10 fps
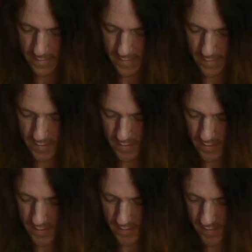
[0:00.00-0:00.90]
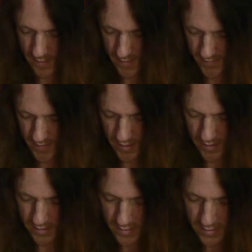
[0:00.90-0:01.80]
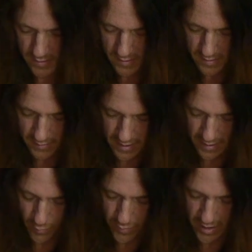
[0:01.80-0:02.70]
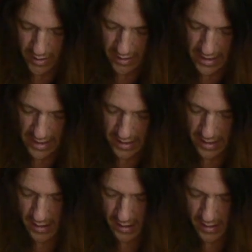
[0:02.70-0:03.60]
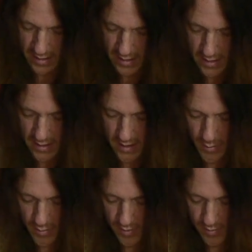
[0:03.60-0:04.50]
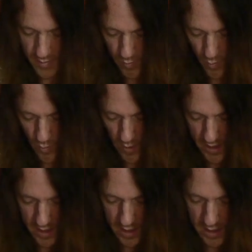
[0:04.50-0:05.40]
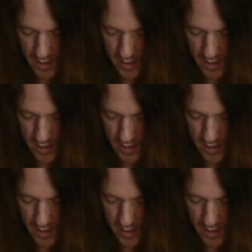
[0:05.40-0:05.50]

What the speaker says: Okay, so that's fine. All right, and it went on leg number 1.